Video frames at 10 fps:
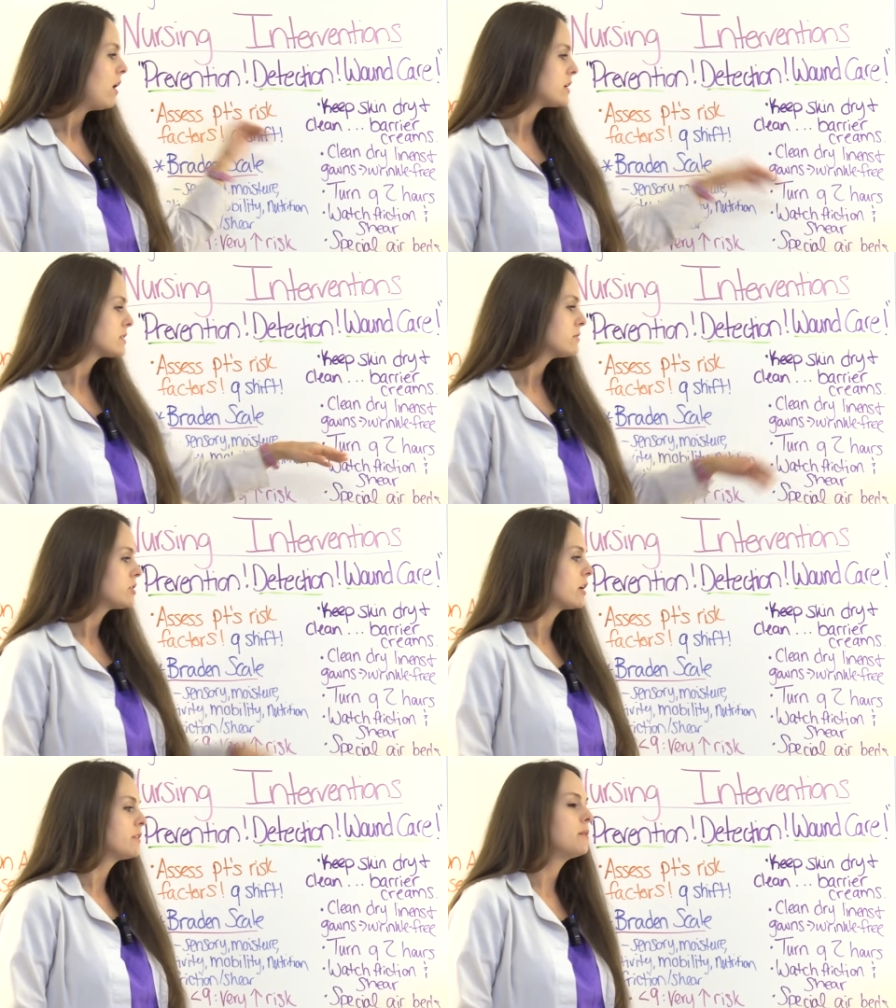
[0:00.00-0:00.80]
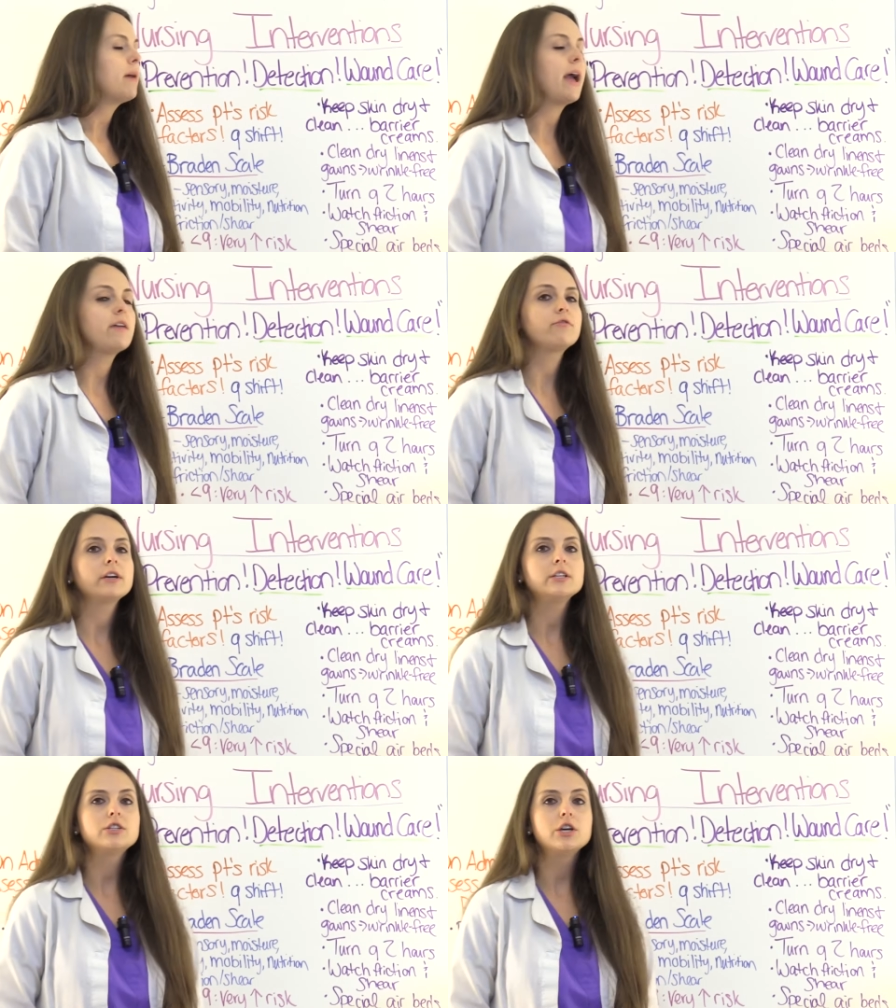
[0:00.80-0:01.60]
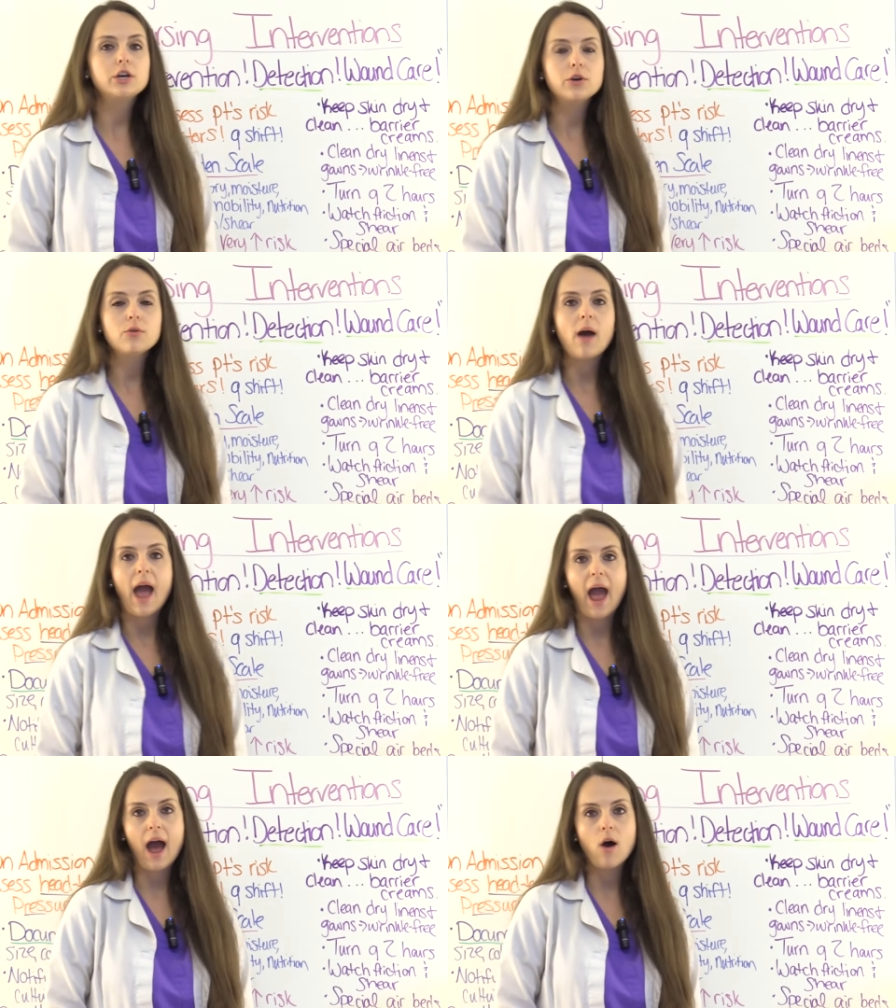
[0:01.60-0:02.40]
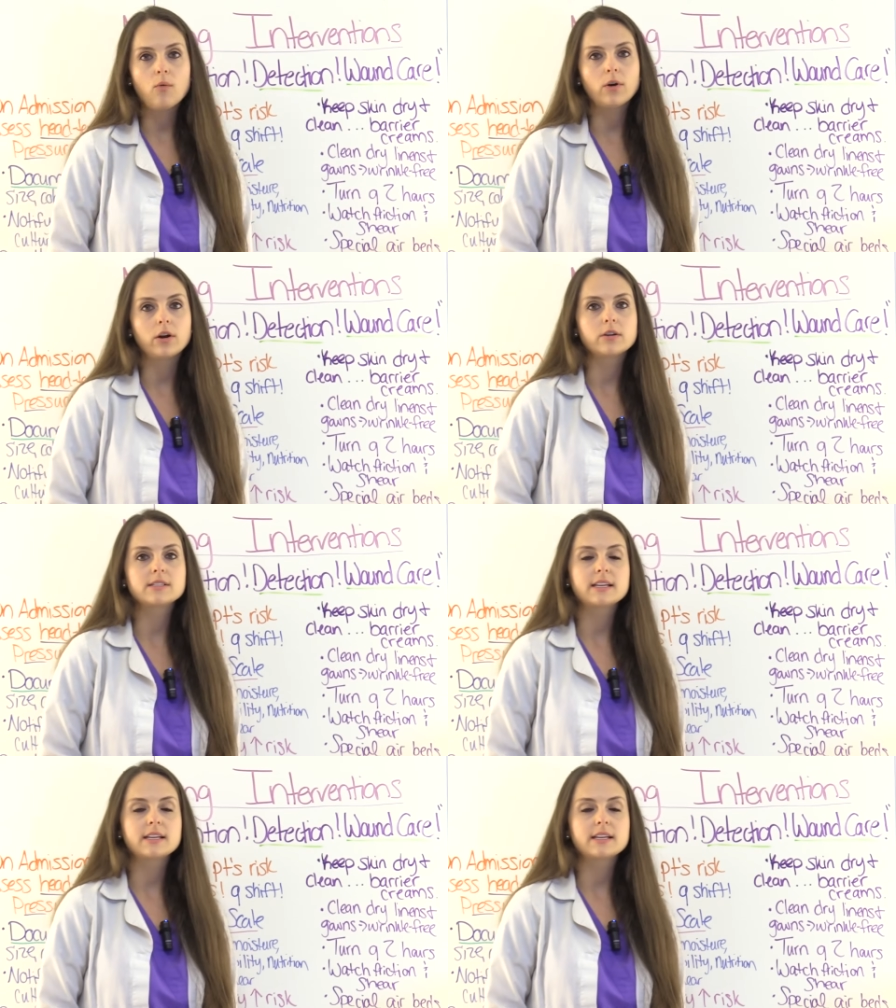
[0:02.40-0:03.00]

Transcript: Also turn them every two hours.